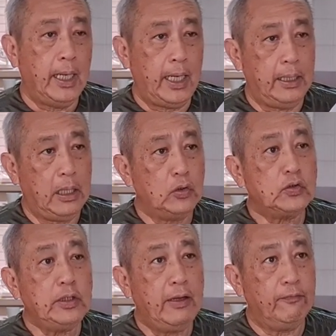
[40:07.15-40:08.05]
And I
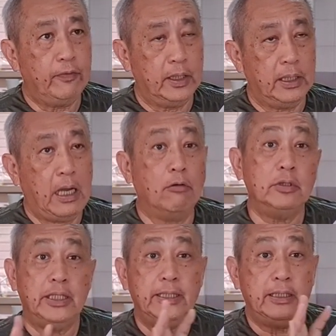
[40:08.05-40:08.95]
also have an
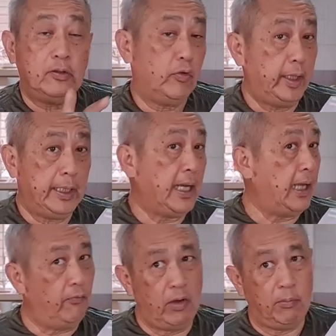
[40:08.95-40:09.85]
outdated credit
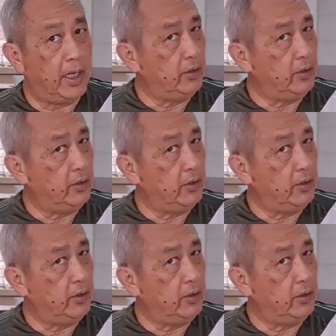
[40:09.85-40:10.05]
card whereby